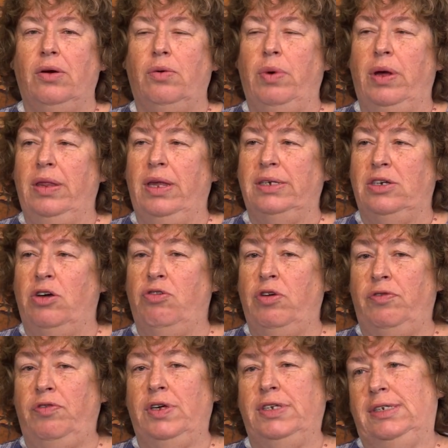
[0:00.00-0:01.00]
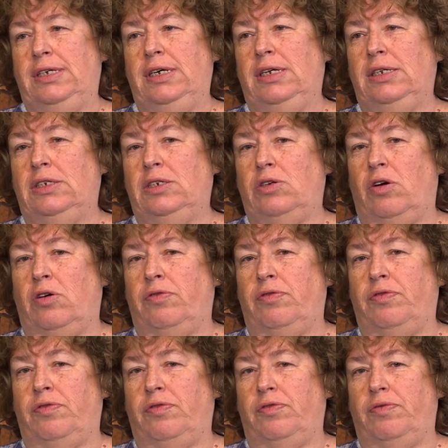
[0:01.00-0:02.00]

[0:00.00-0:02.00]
When there's horrific scenes of